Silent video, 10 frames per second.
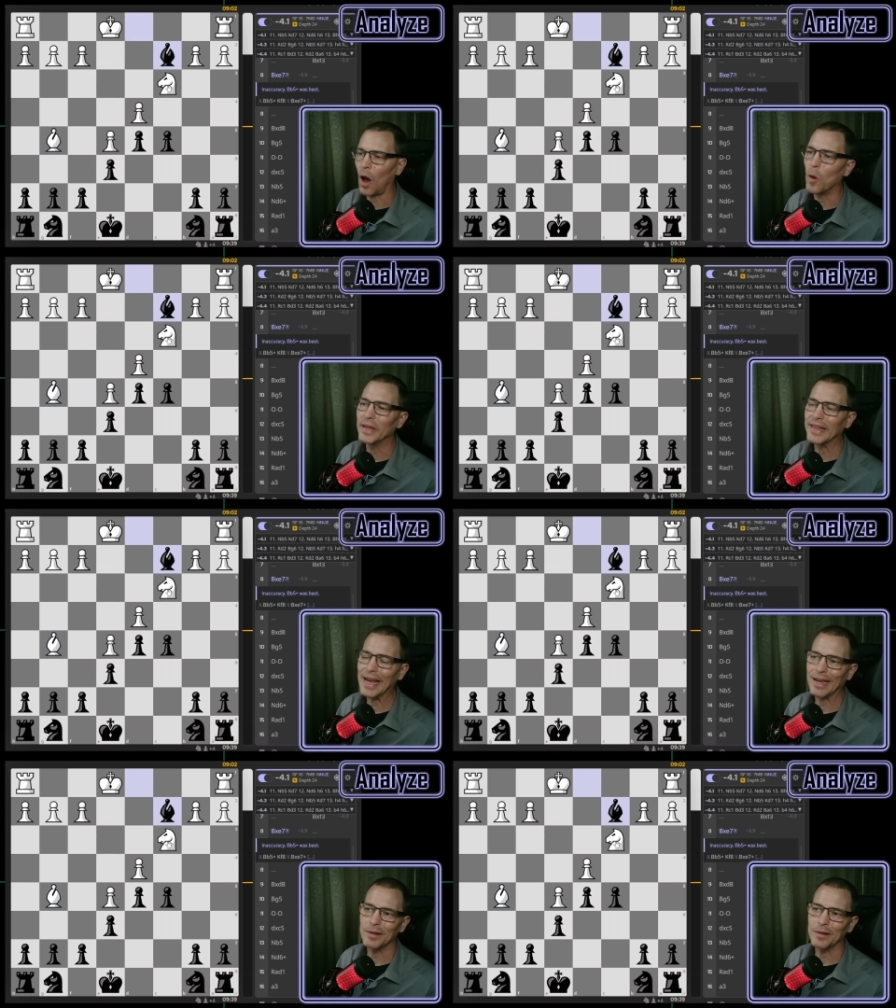Oh, but they
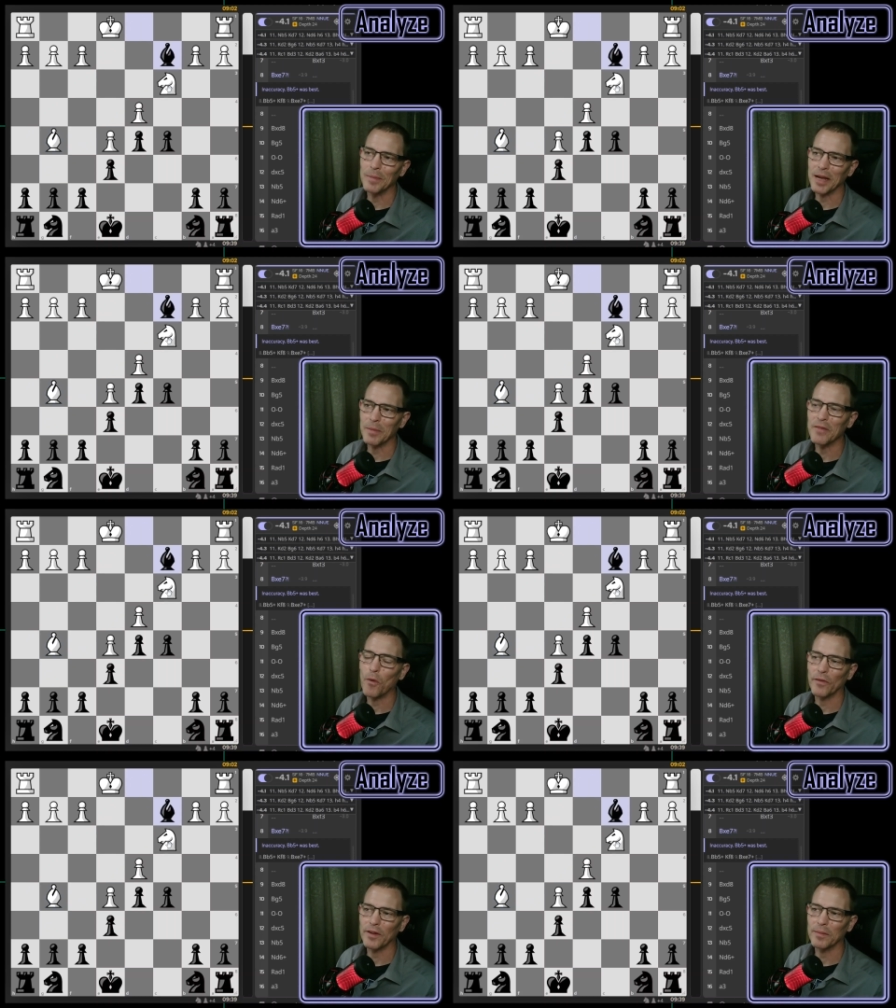can make me
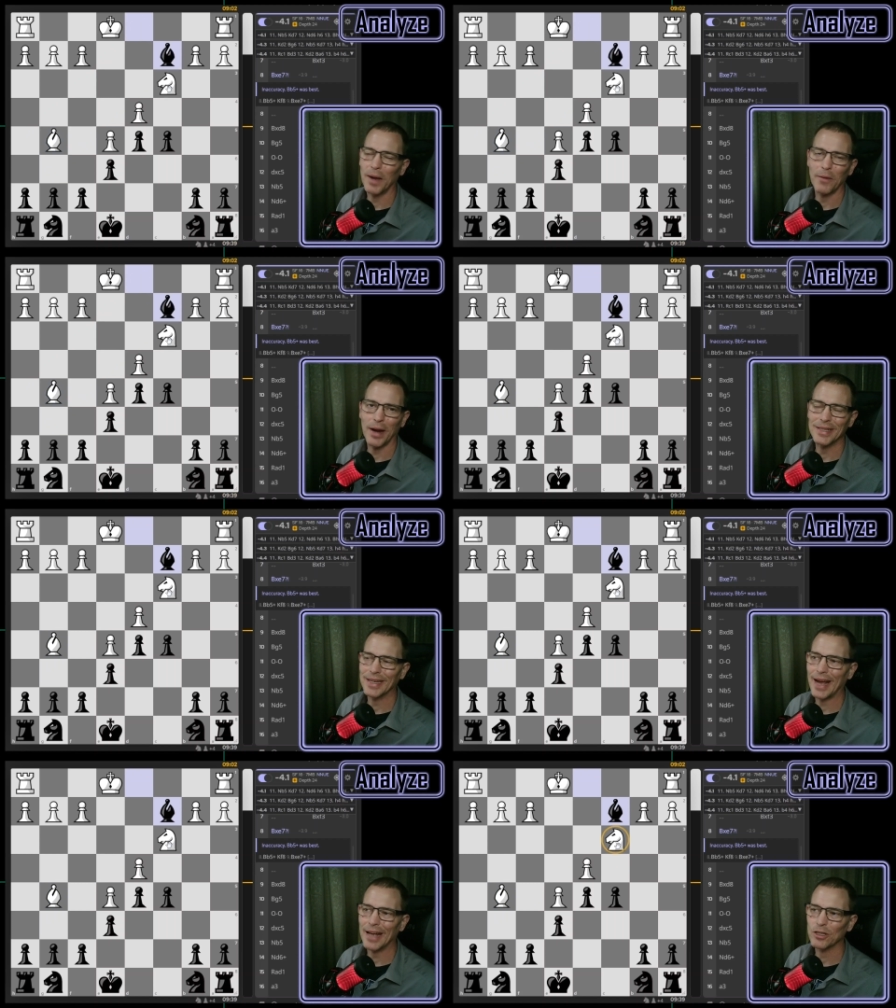forfeit my right to
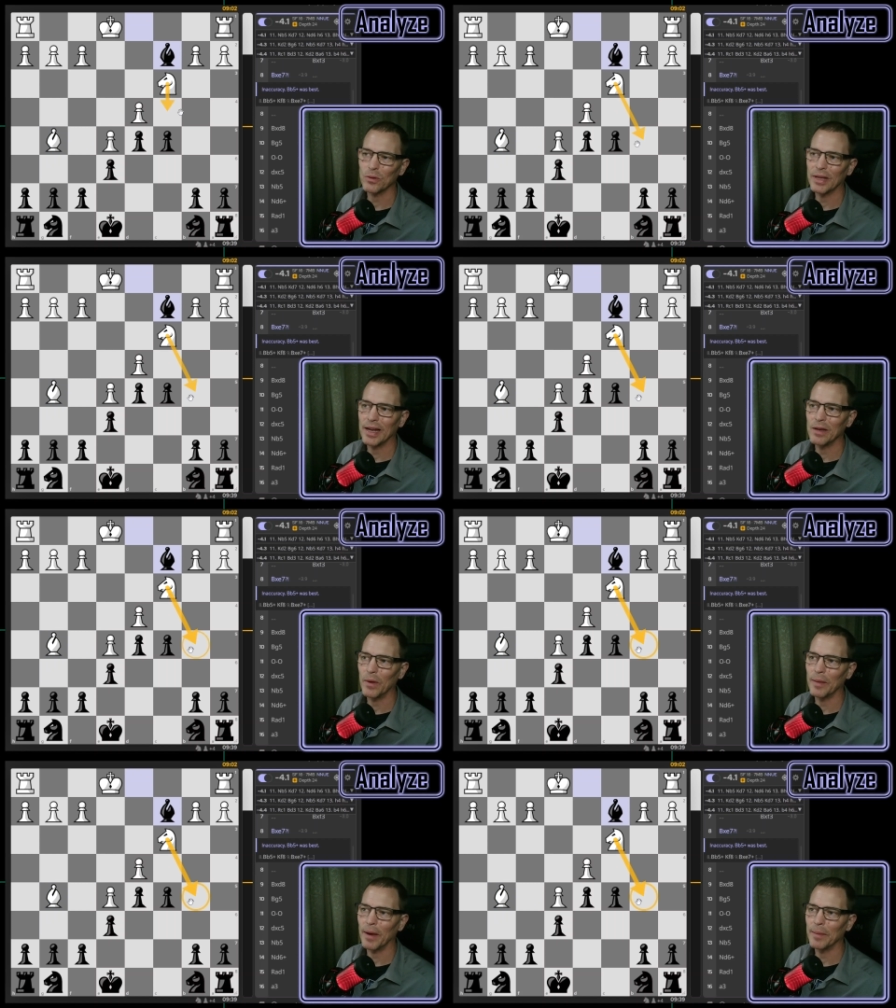castle
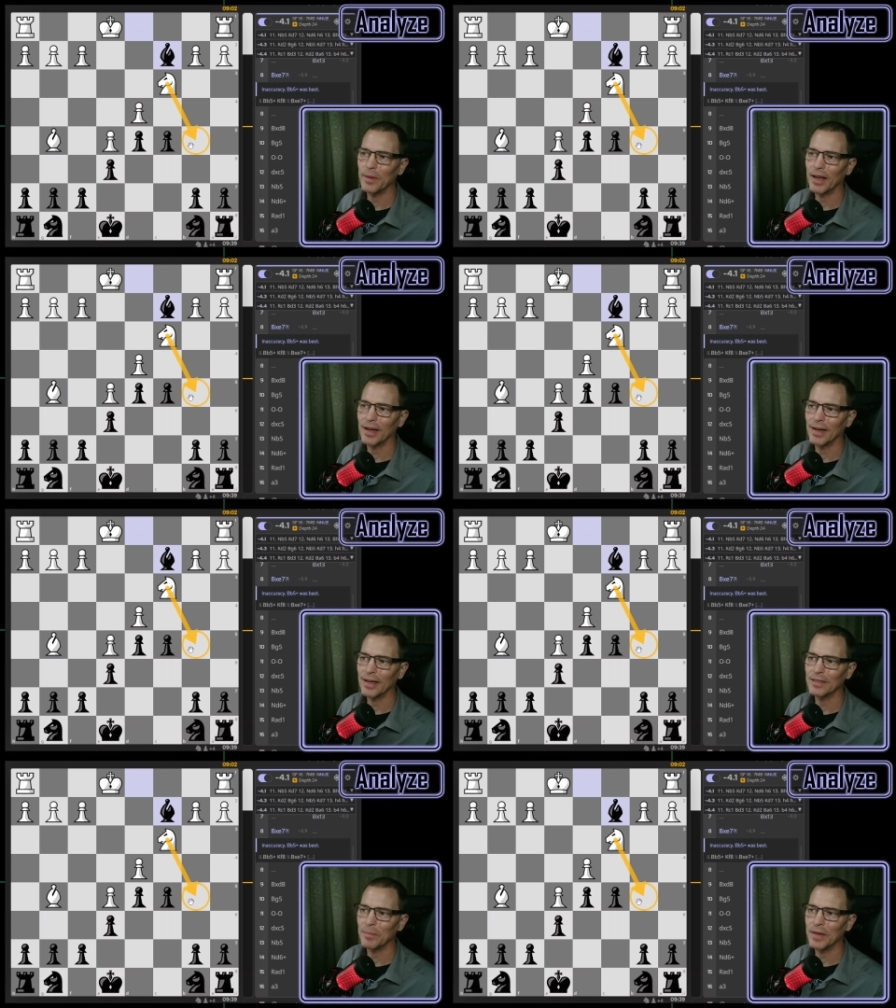anyway by playing
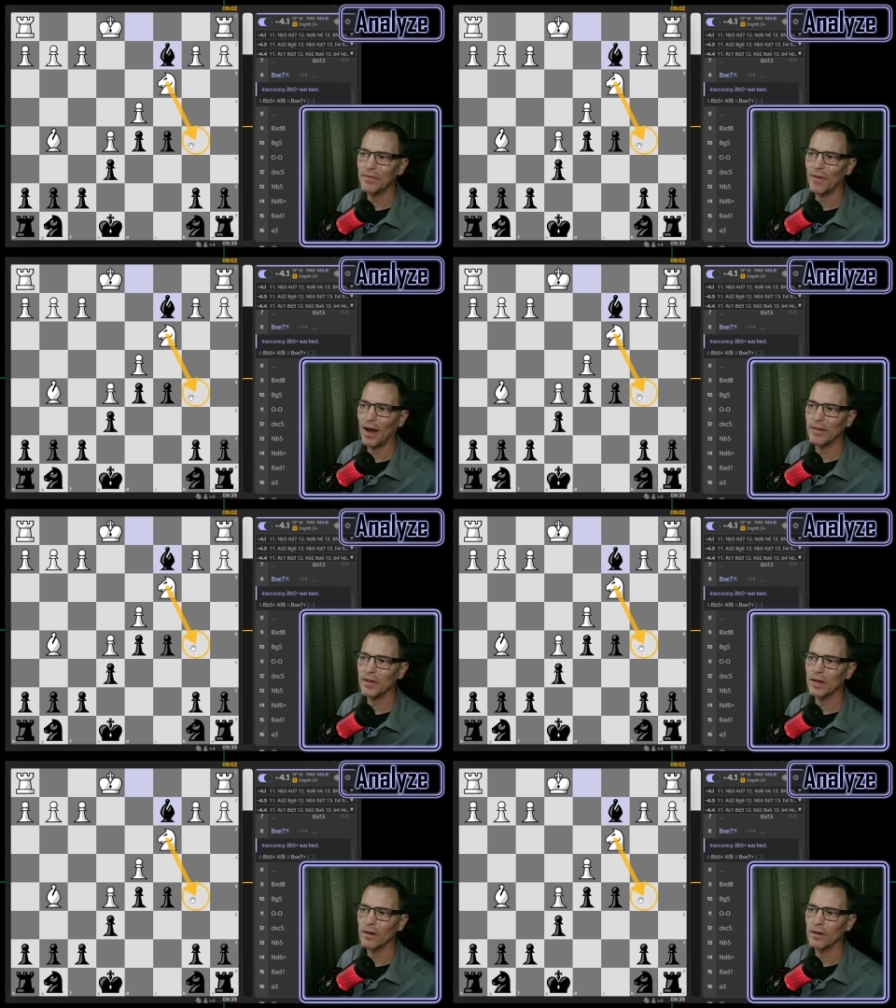knight to b5
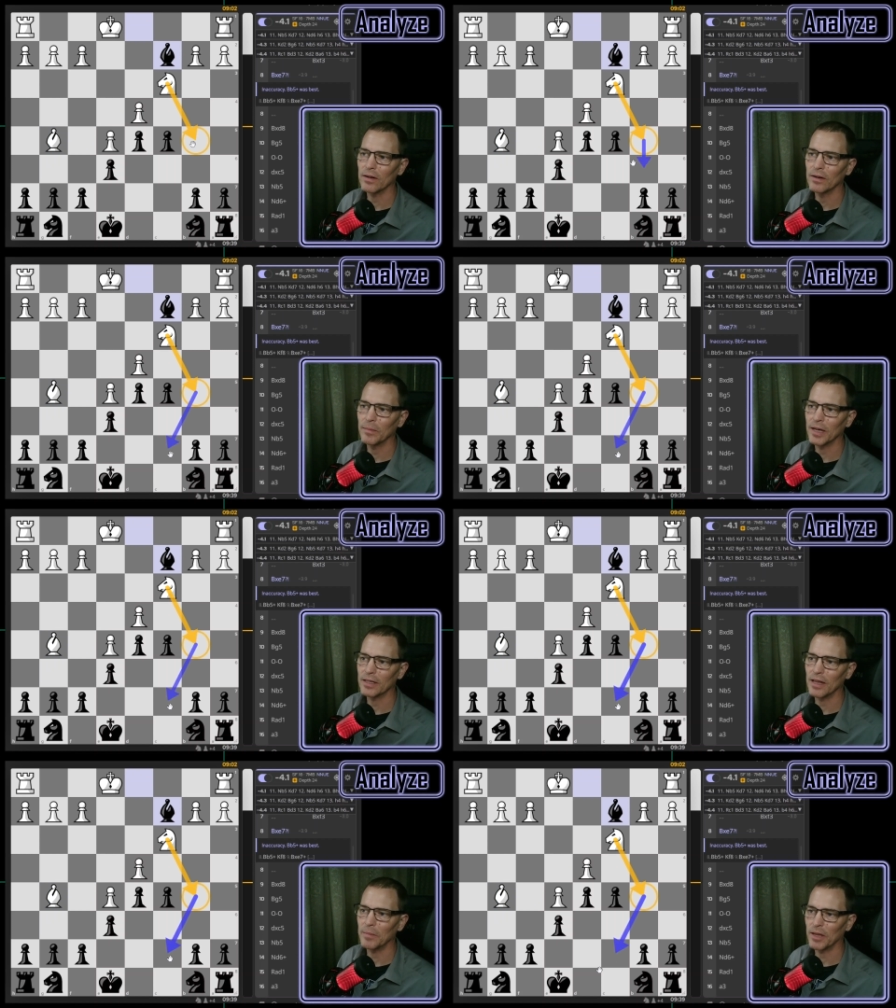here
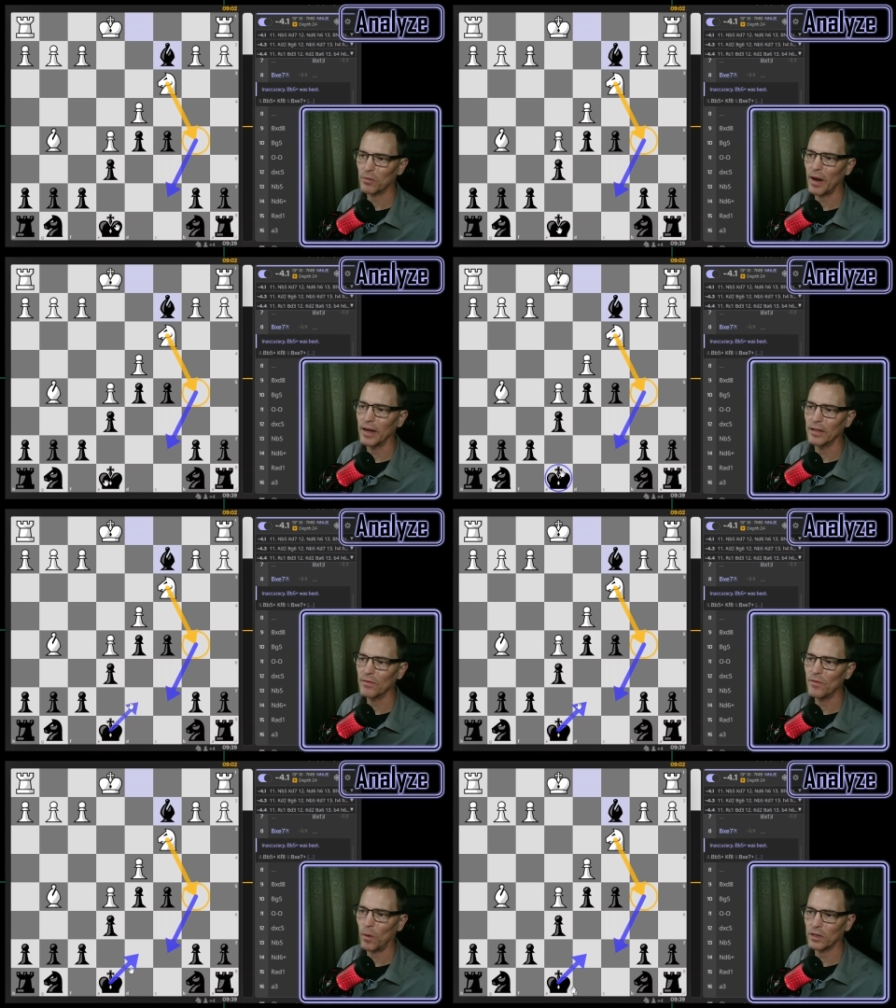because they'd be threatening the
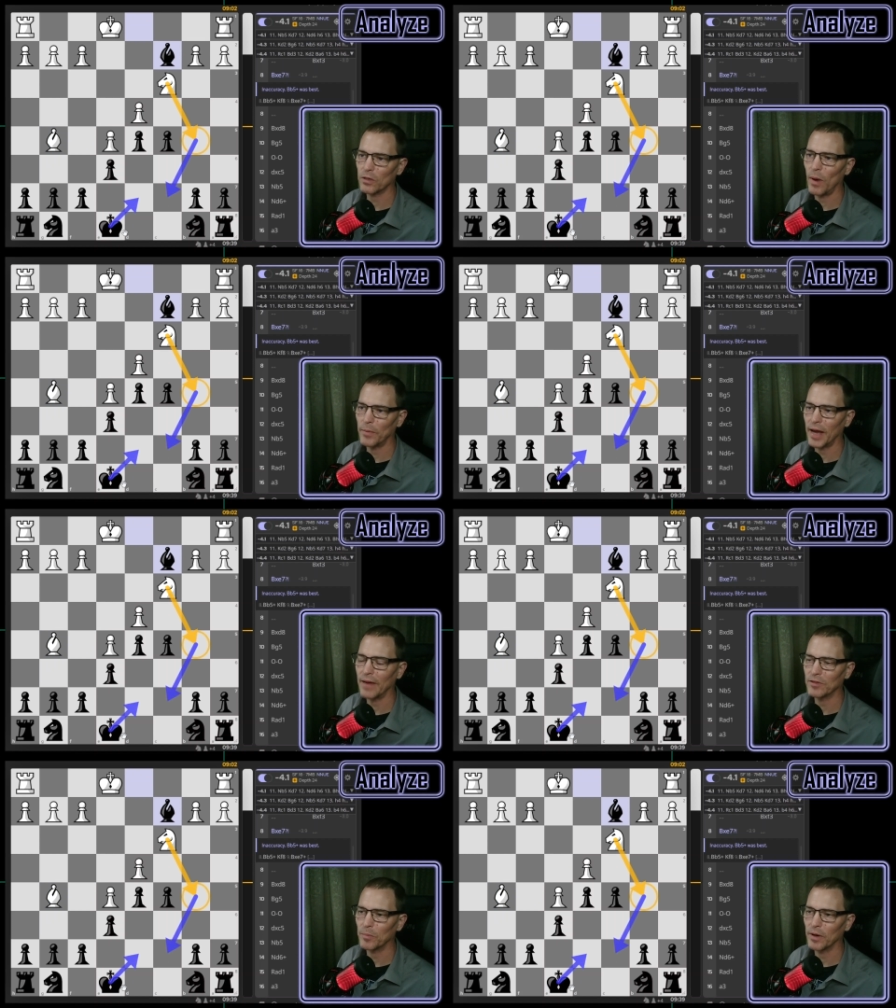fork. So I would
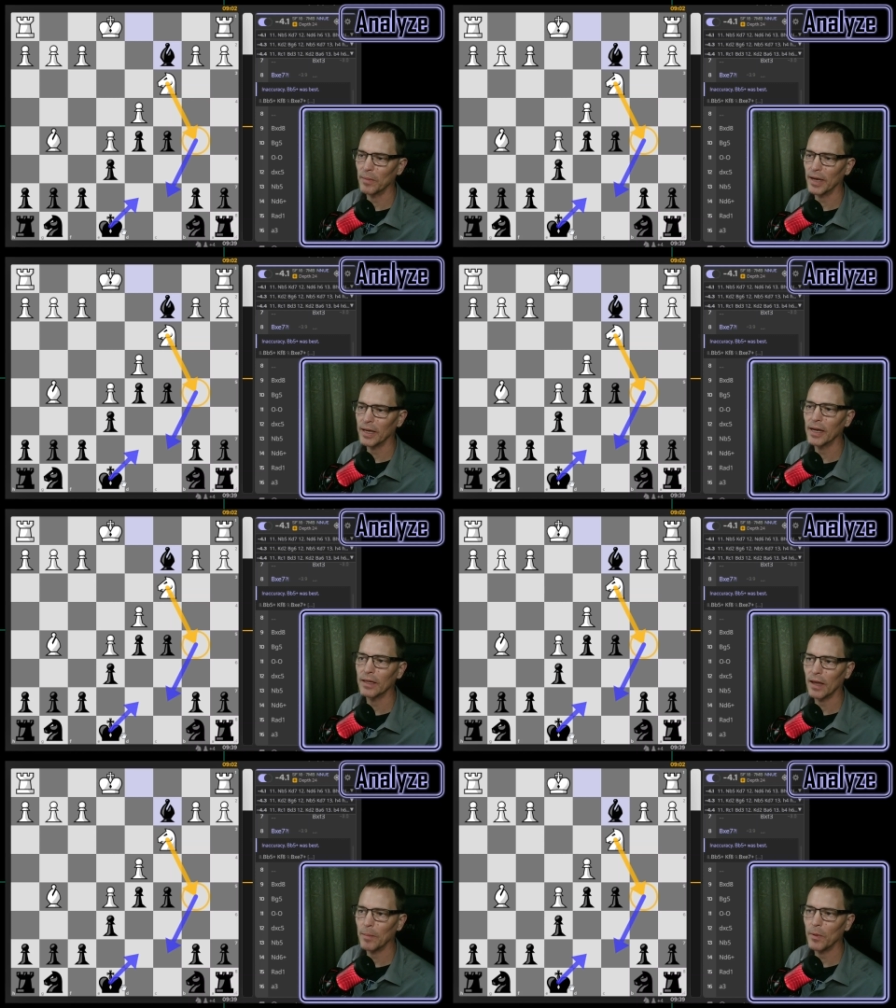have to bring my king
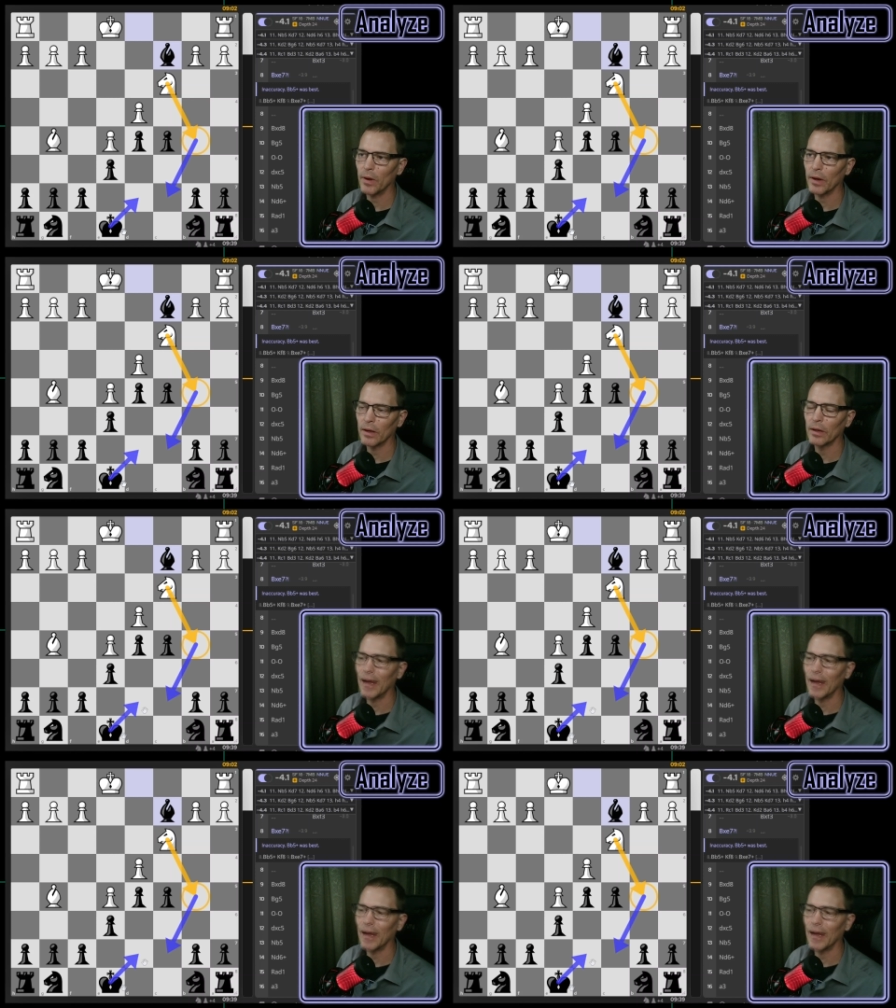at that point.